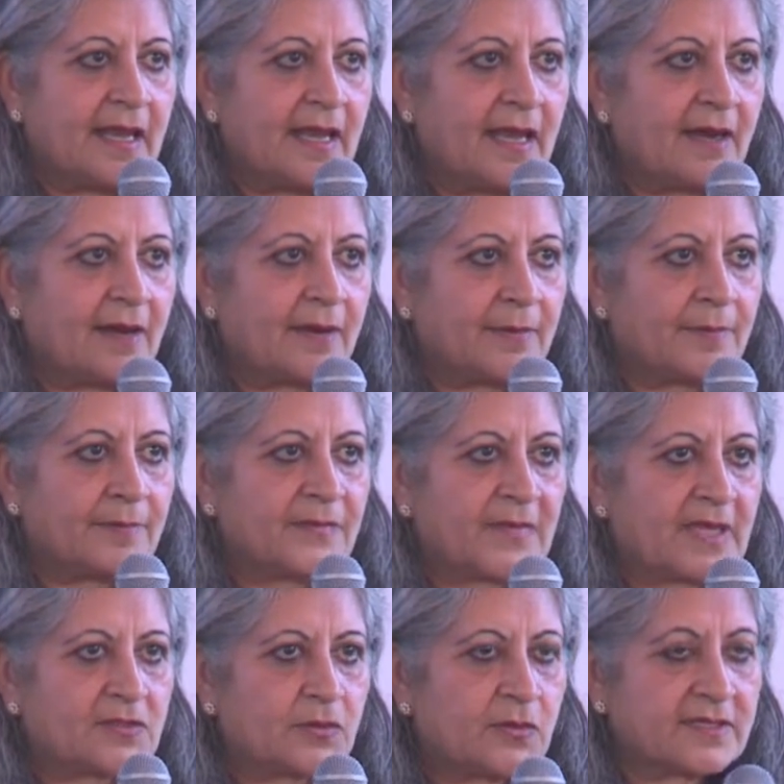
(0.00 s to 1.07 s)

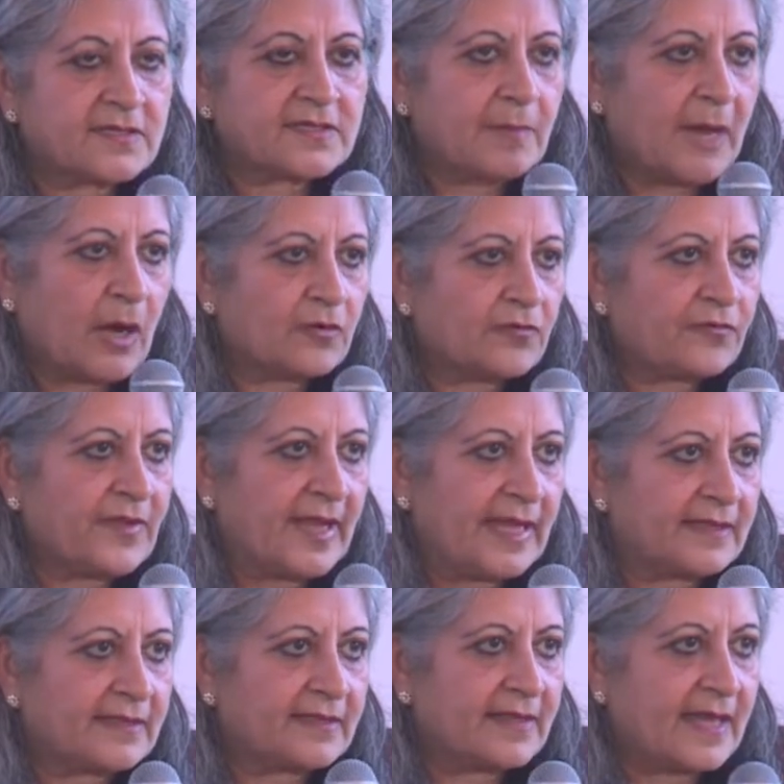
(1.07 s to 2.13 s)
so it's about
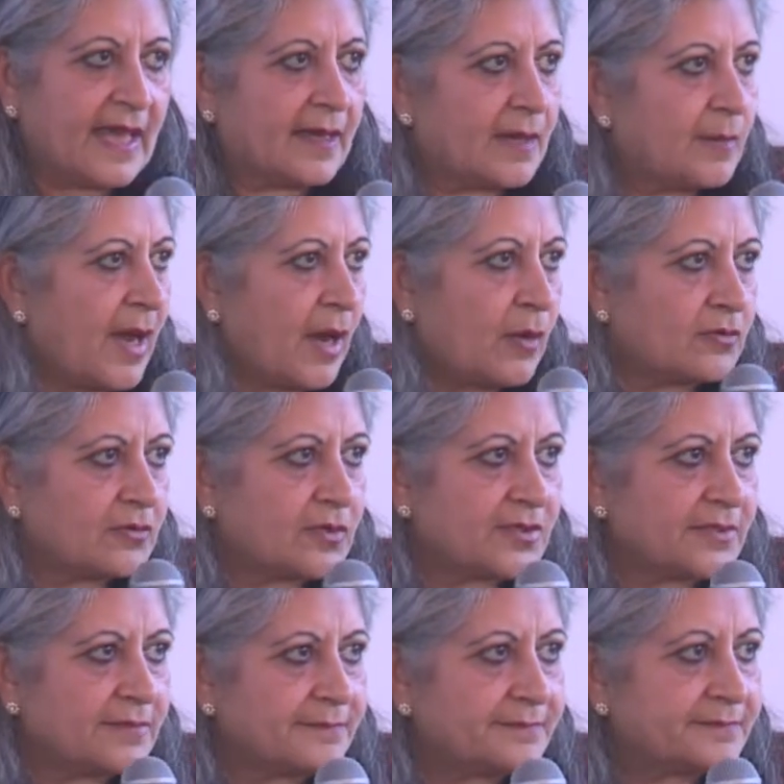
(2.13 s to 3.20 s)
faith and
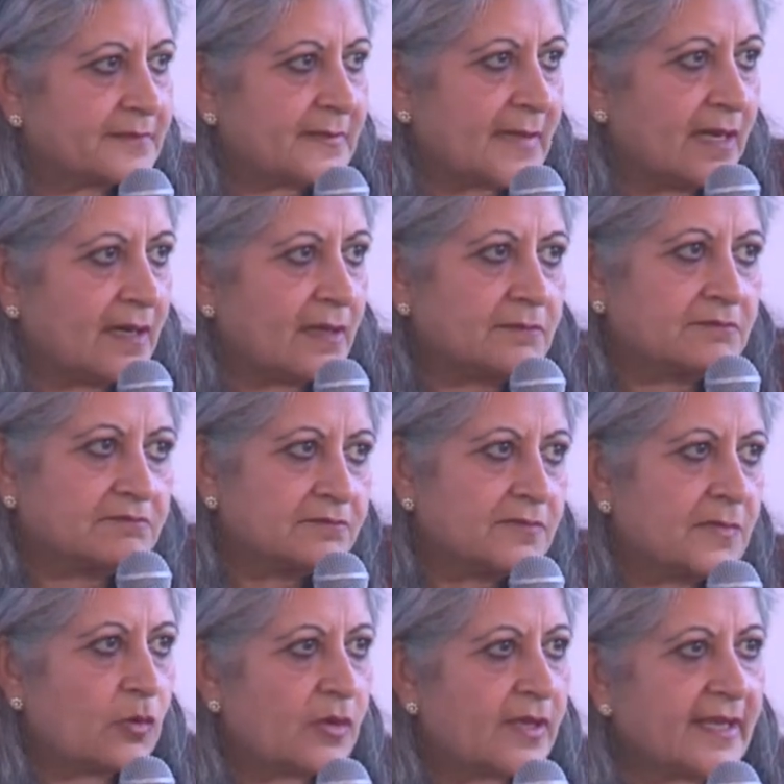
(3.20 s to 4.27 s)
about
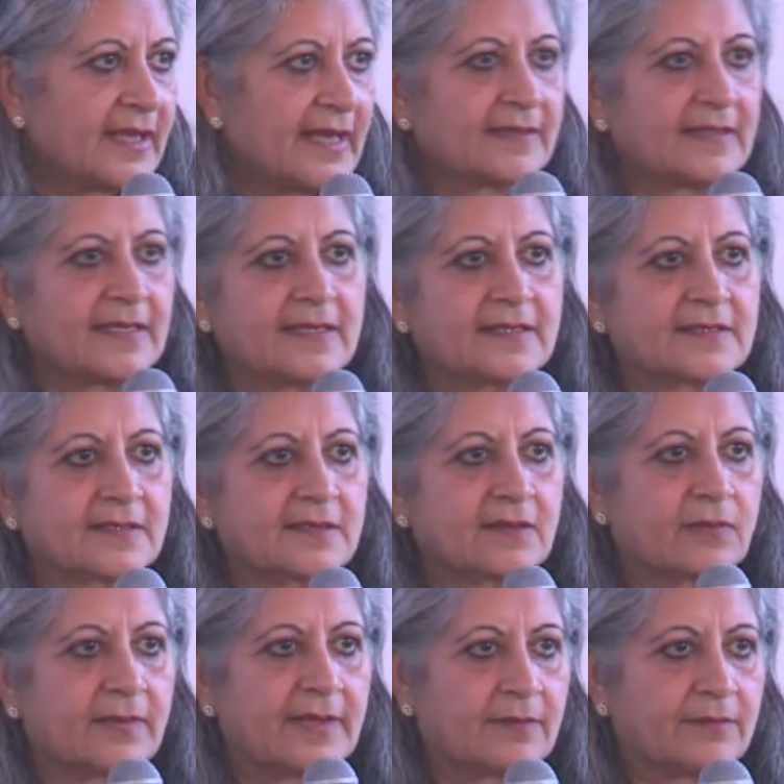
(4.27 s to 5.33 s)
looking at things in a
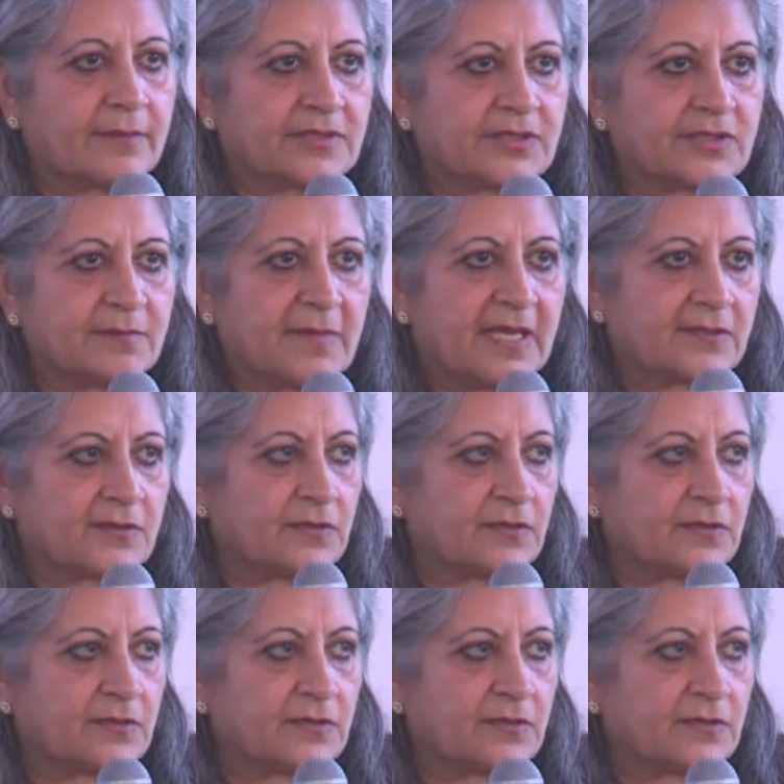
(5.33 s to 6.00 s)
way which makes you